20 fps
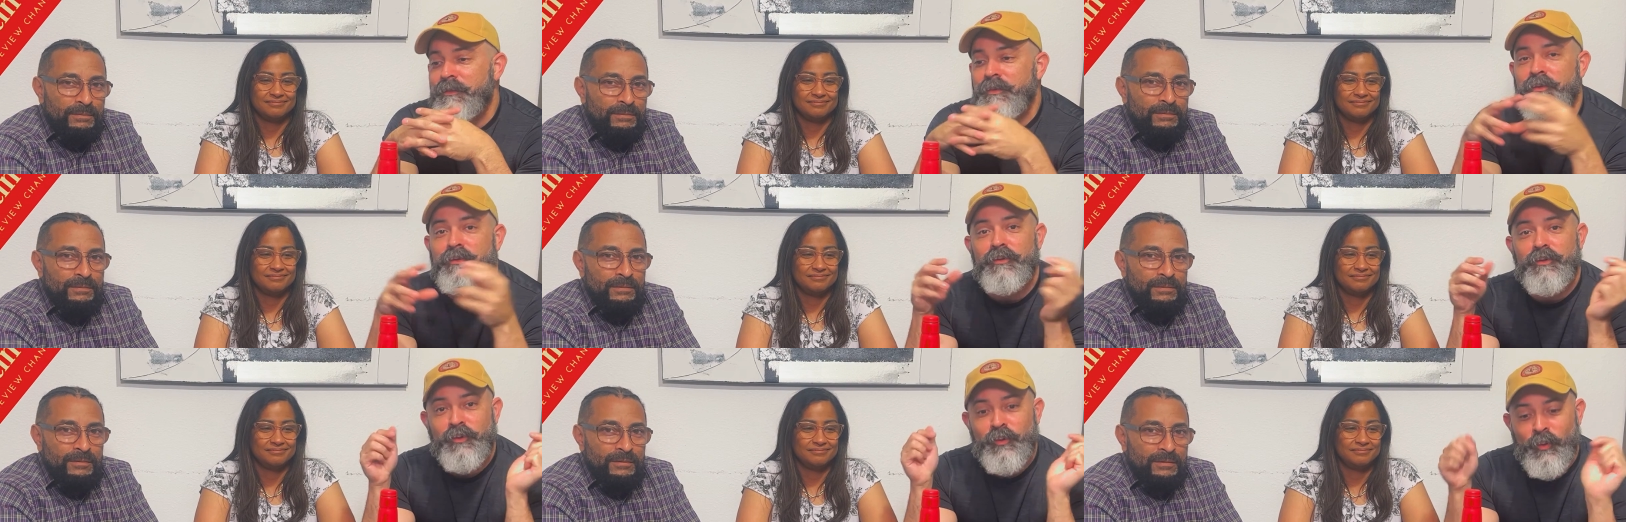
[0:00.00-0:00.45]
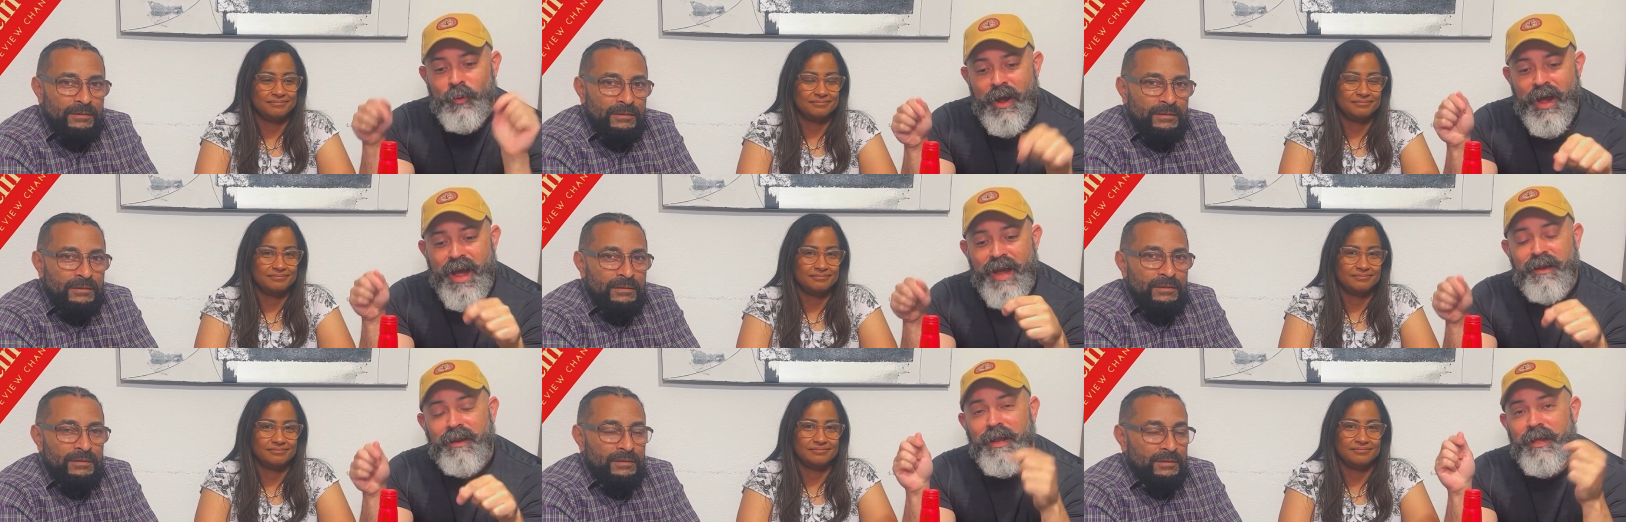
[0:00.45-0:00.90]

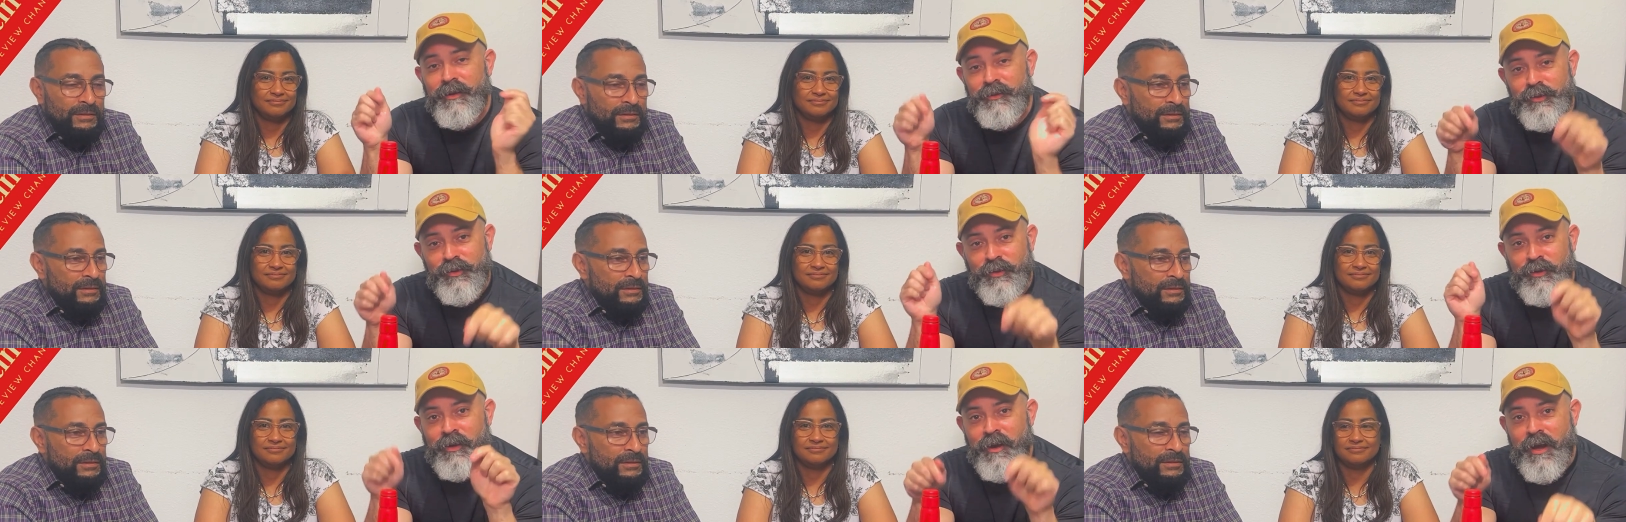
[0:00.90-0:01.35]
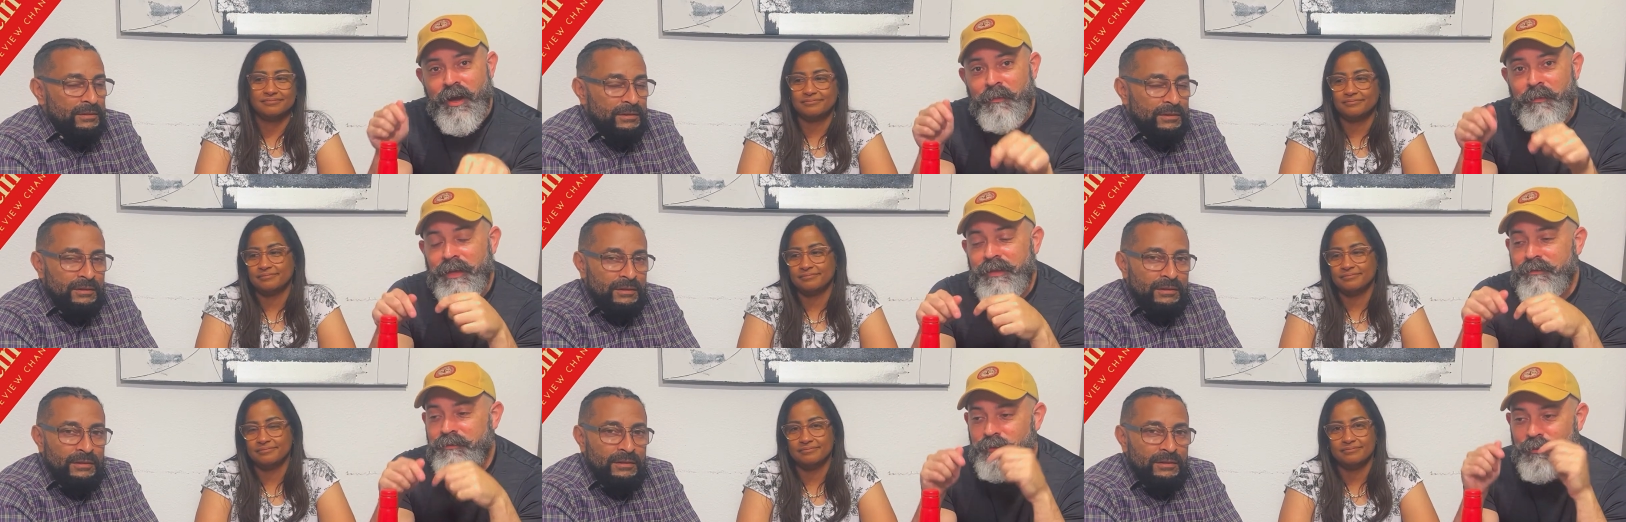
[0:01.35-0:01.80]
Speaker 1: Subscribe, let your
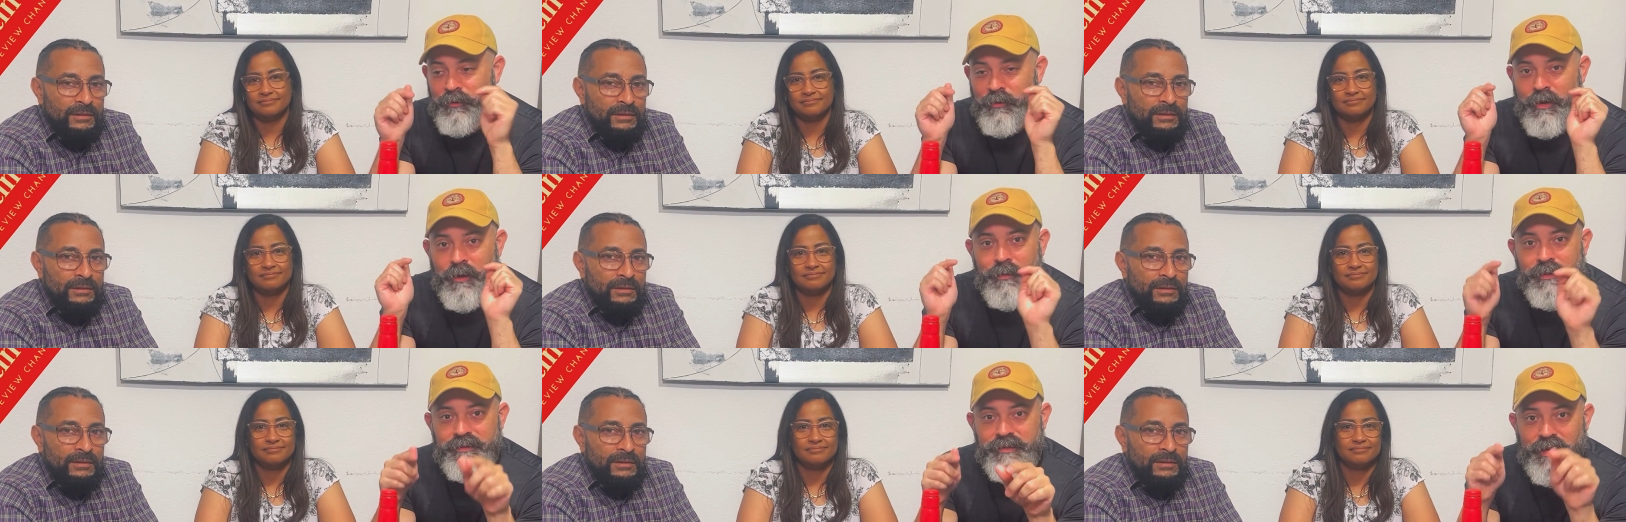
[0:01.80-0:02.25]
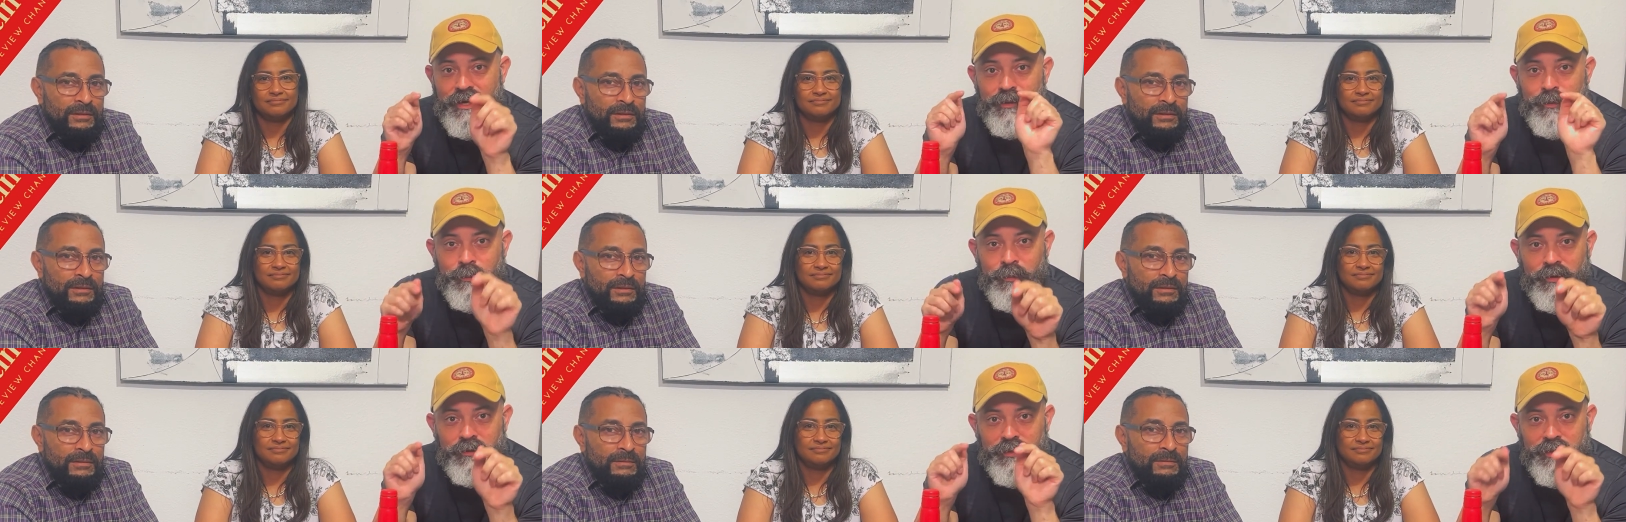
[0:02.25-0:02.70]
comments. Your comments are
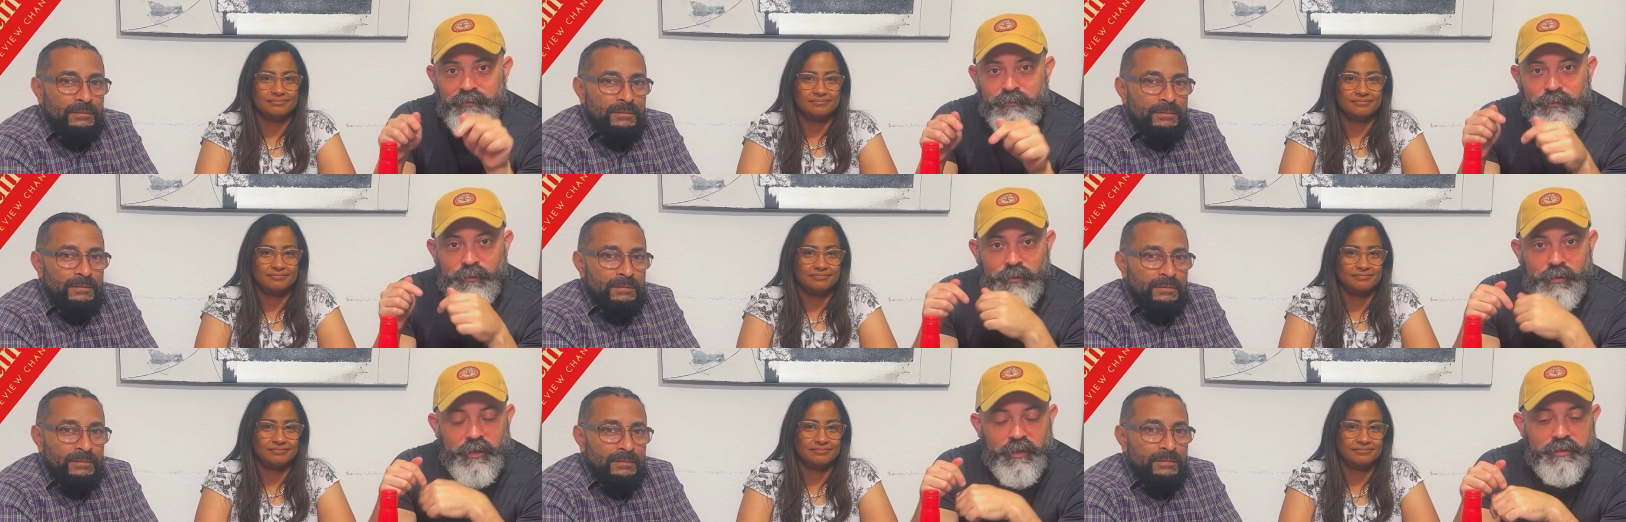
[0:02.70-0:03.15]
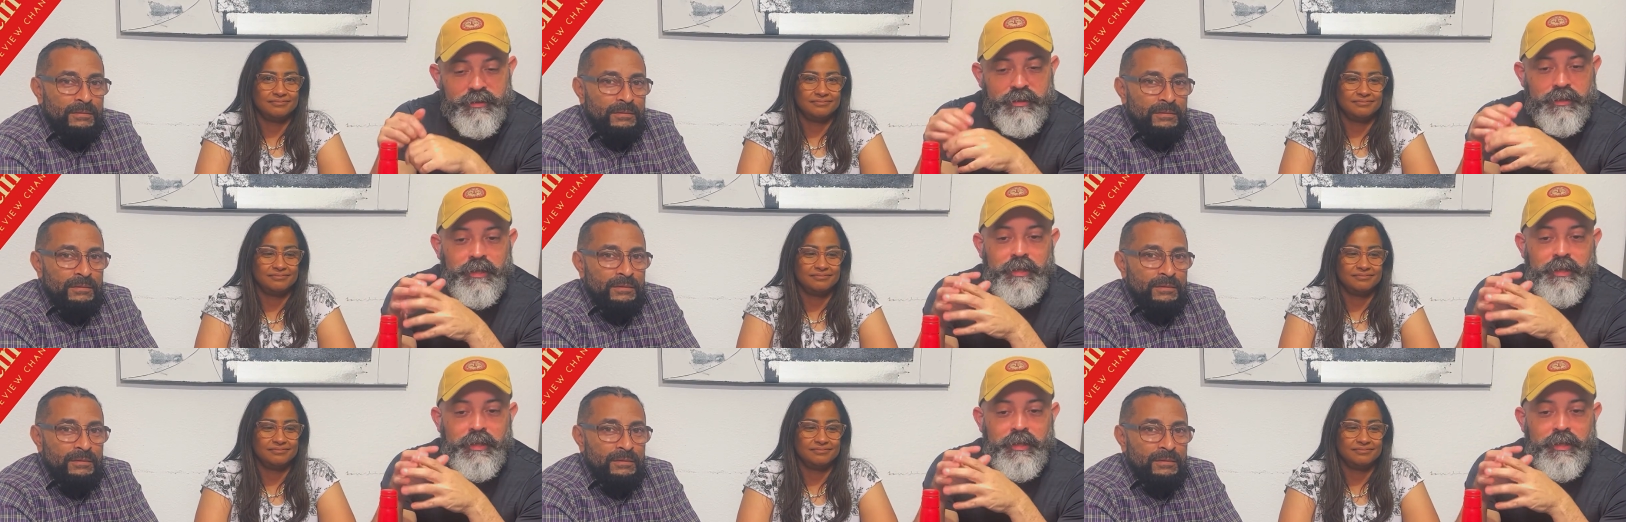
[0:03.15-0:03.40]
important for us